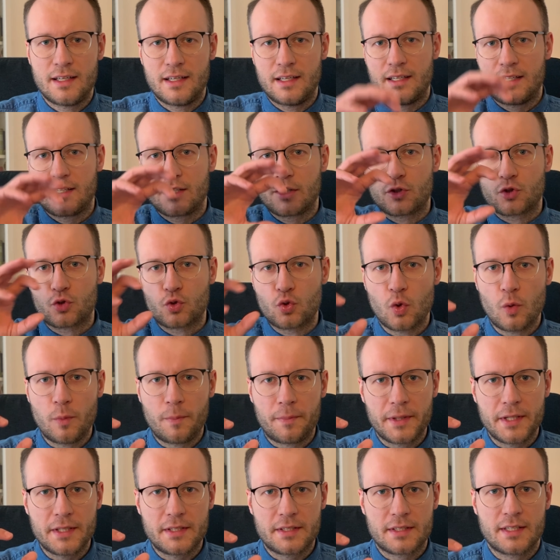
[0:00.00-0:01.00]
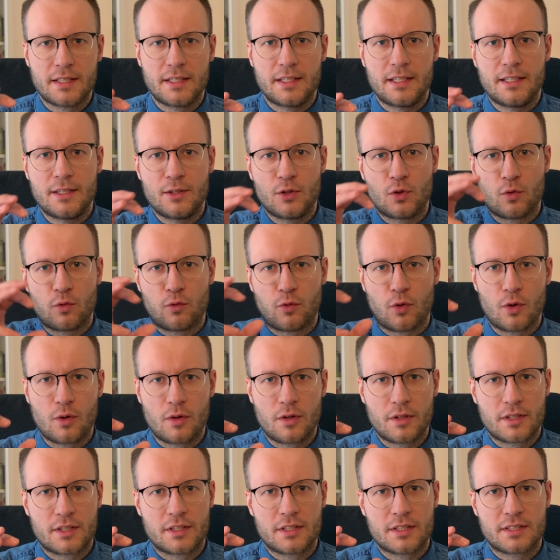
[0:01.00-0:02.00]
group it into
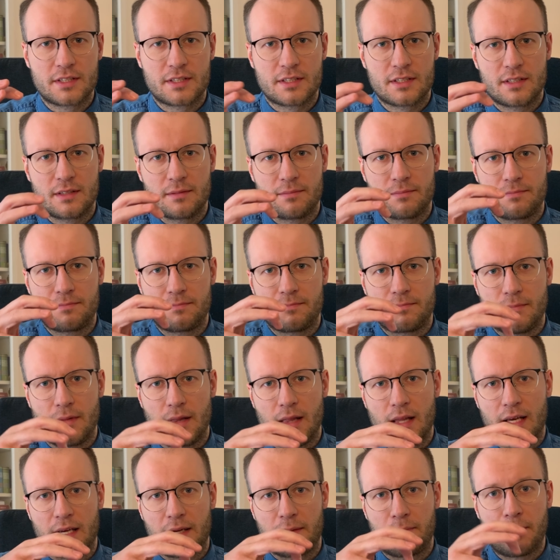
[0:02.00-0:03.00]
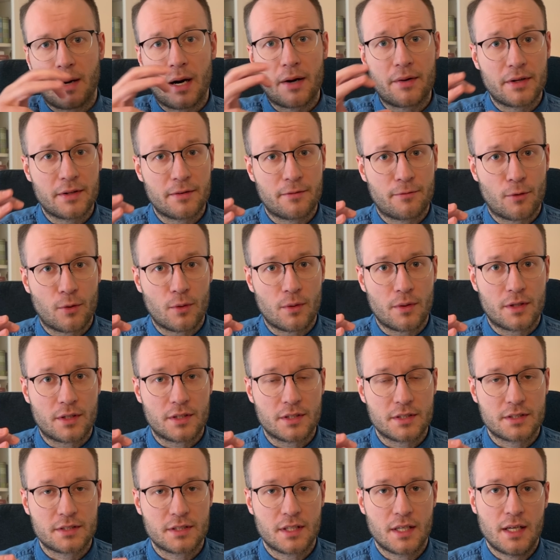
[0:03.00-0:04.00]
folders like parent
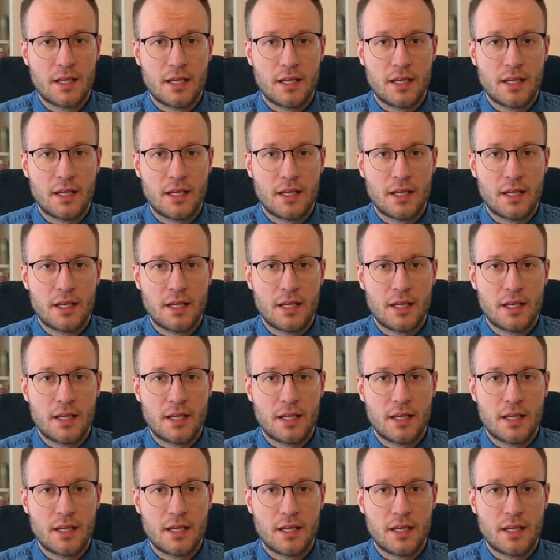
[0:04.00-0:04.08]
folders.